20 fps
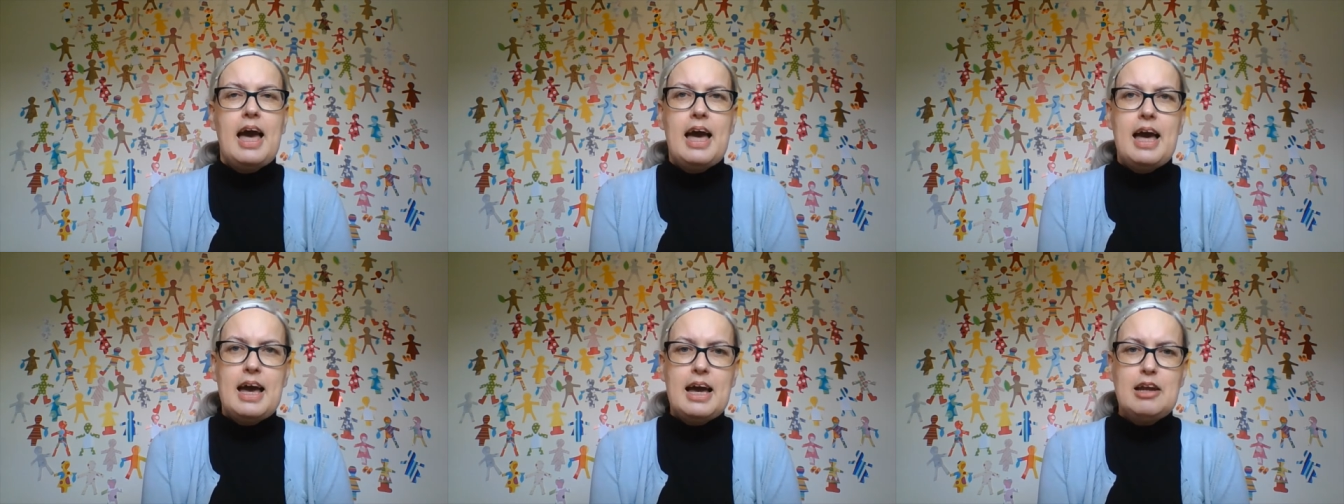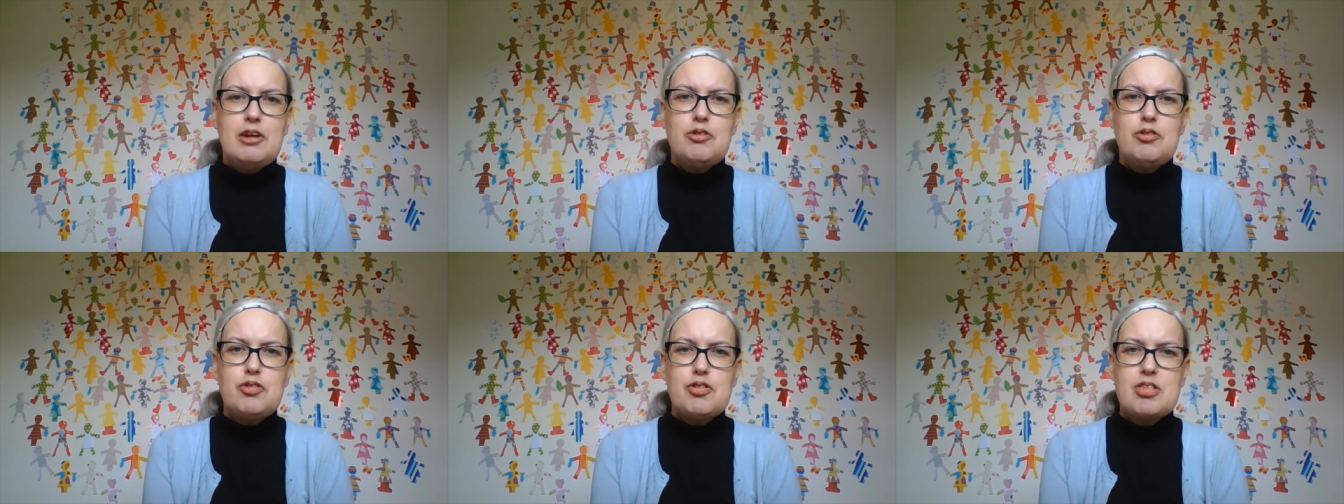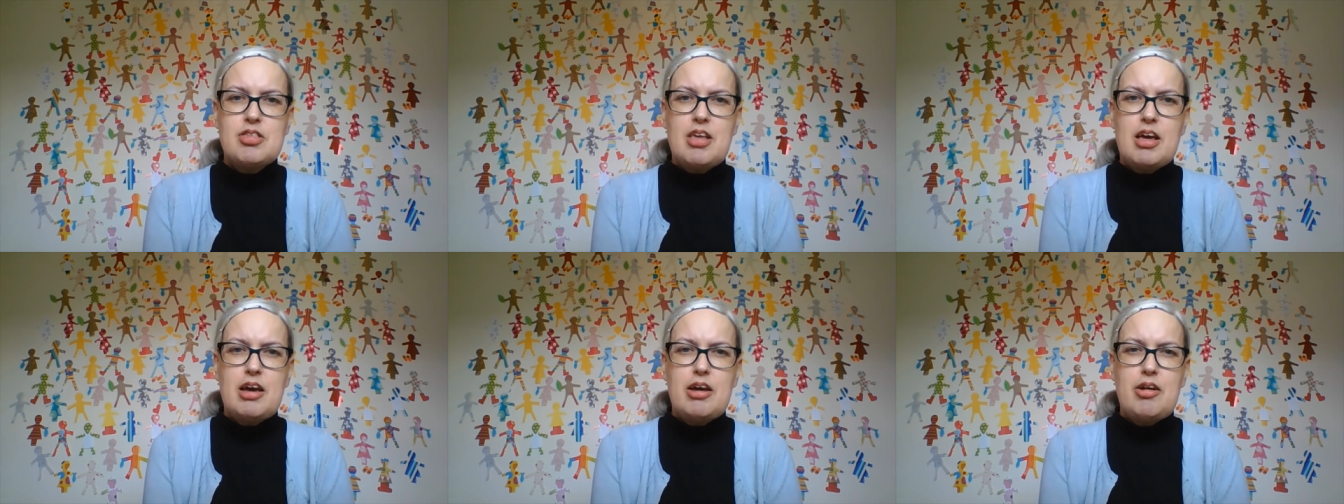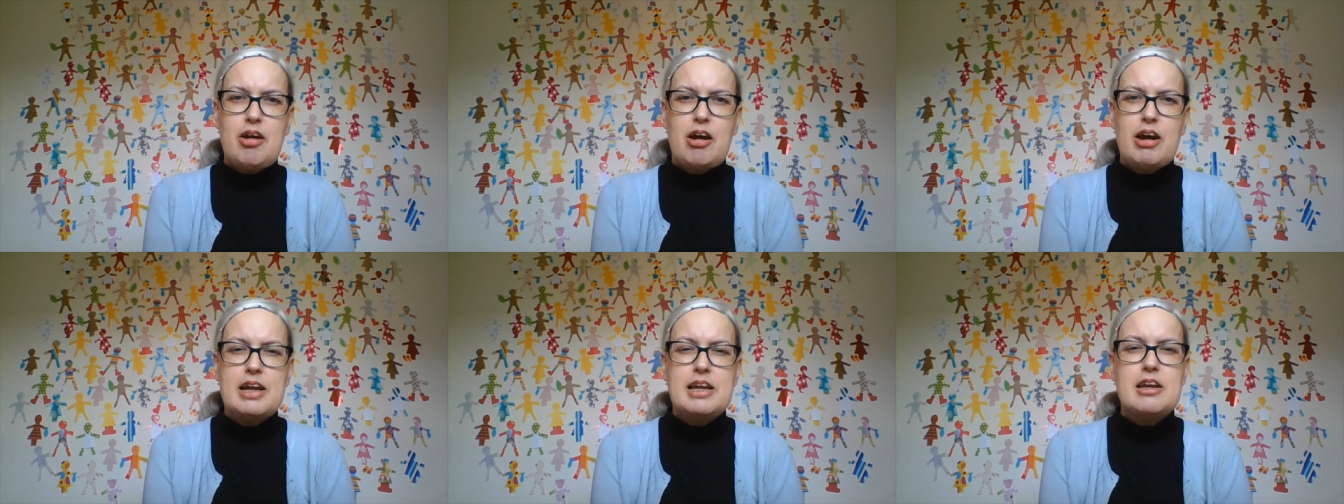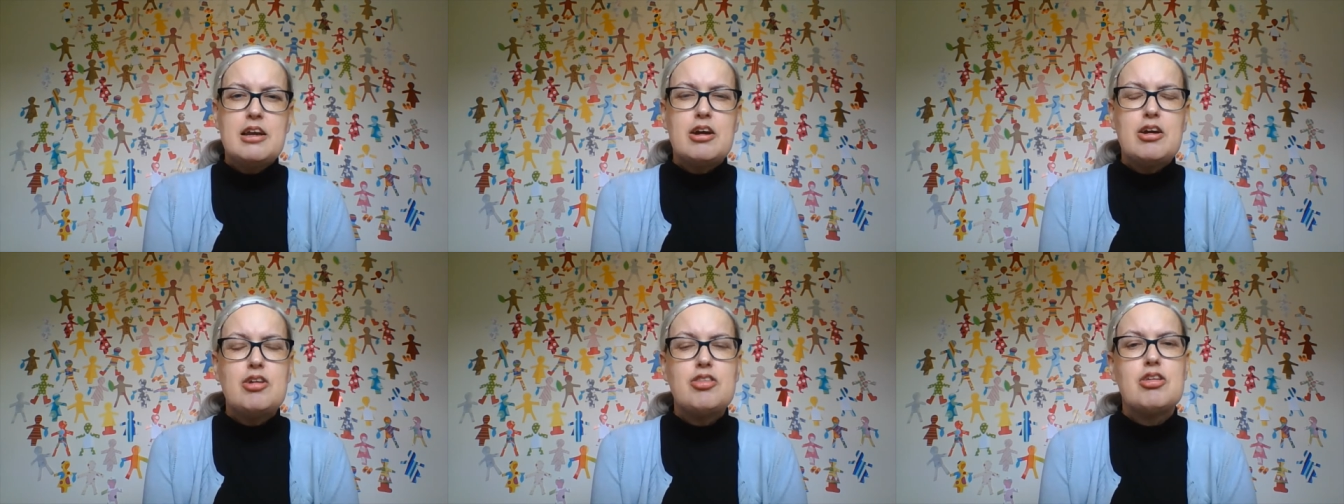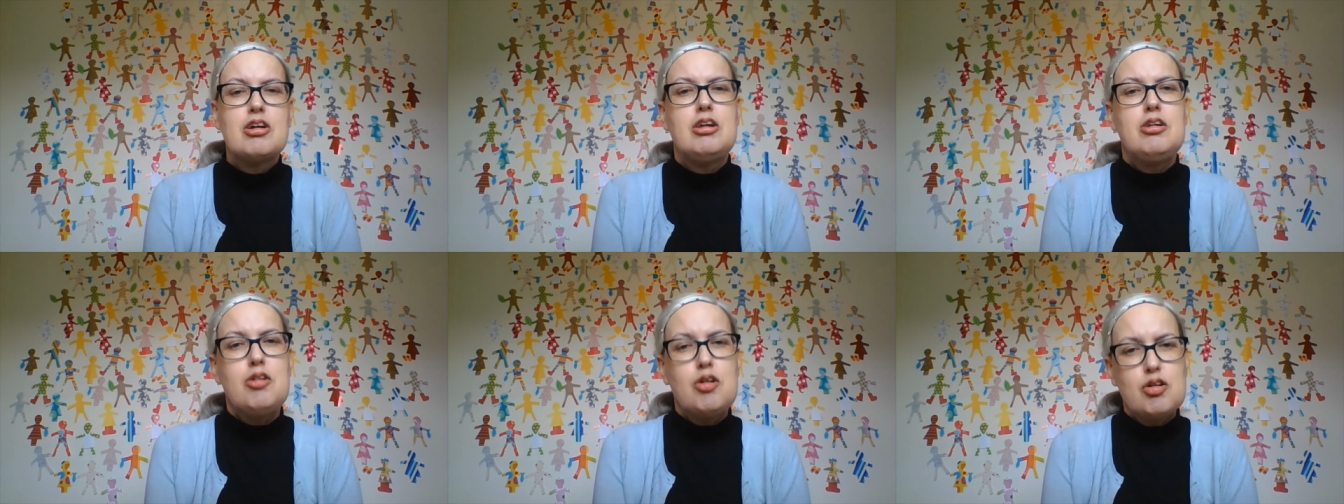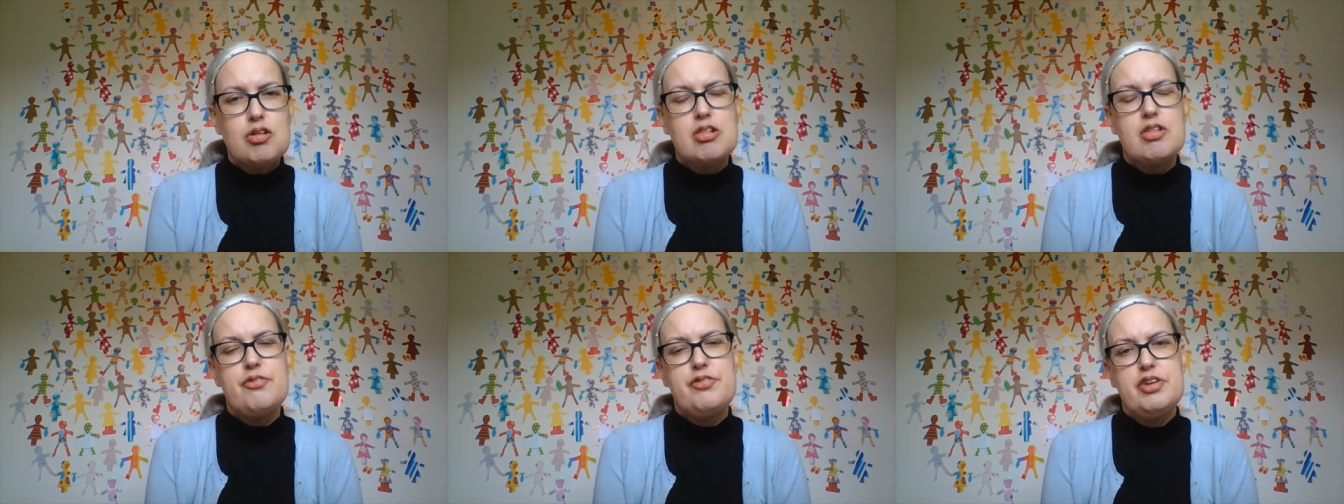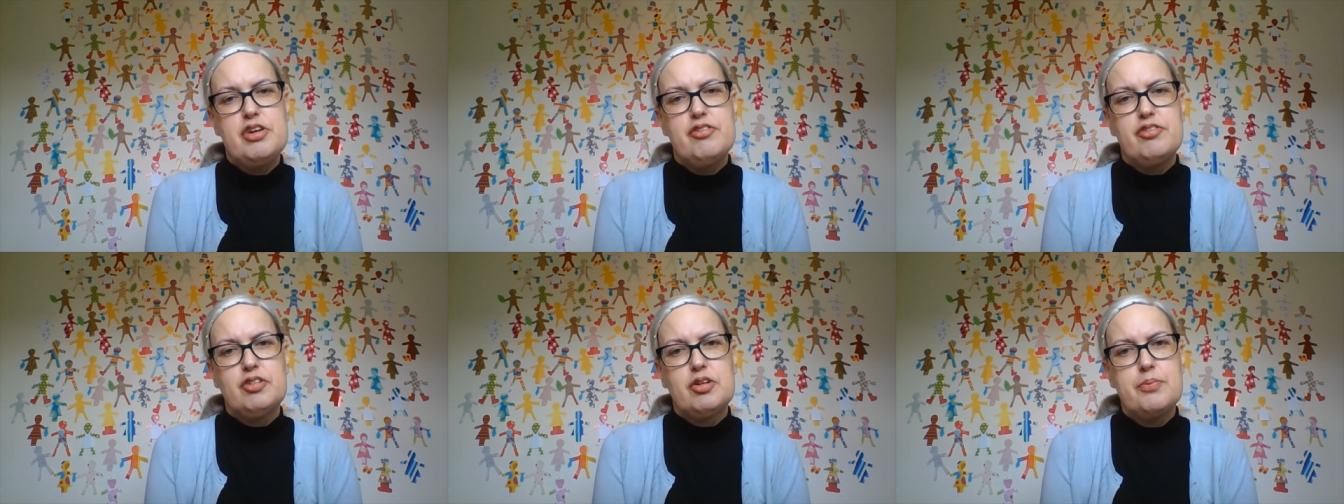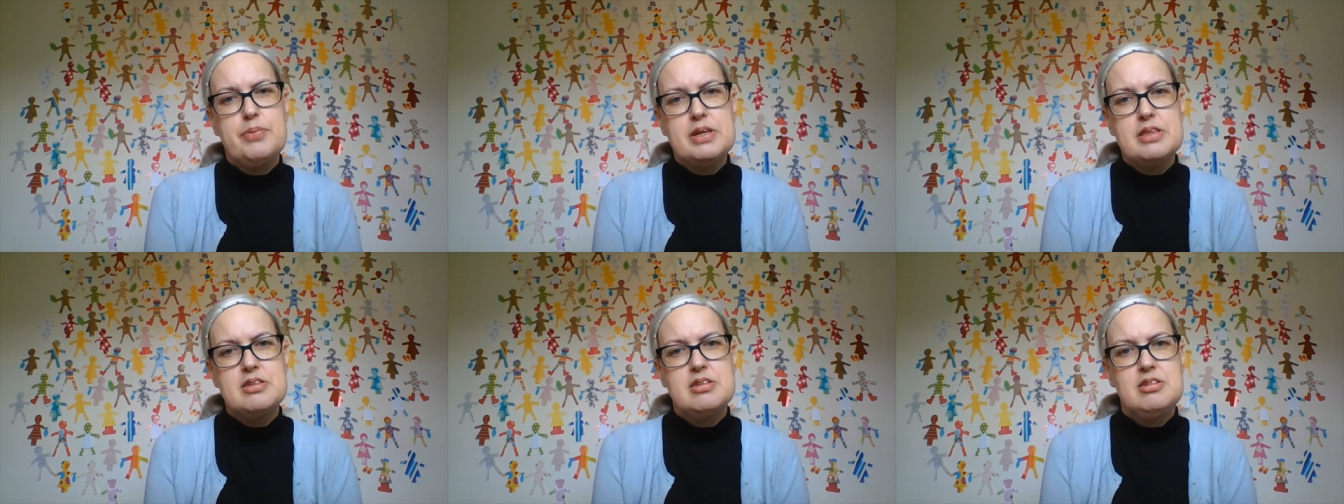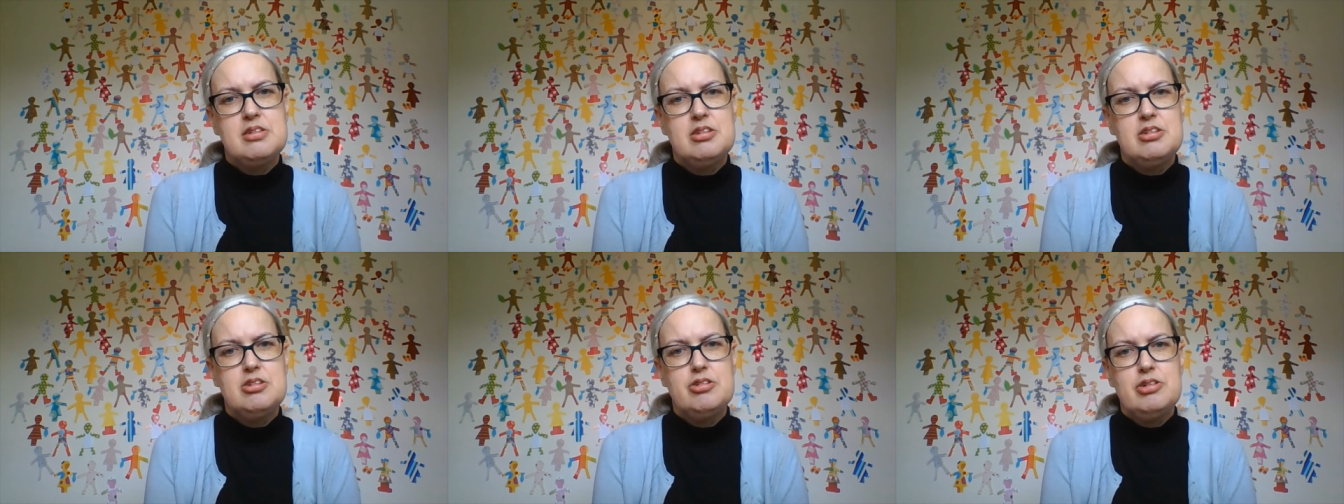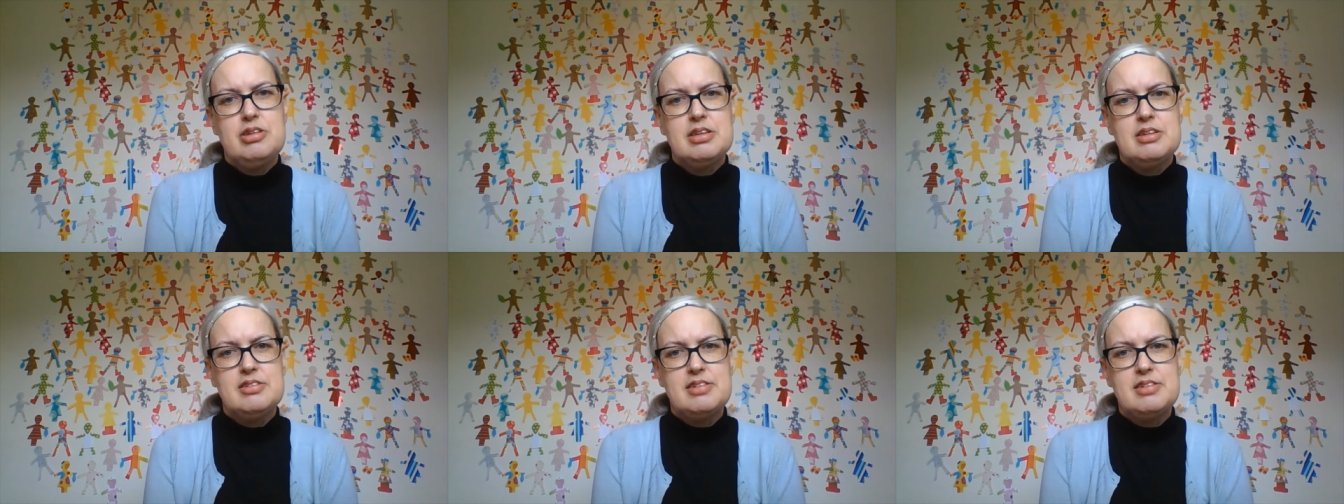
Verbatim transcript: And also, I know that lots of you have committed to doing the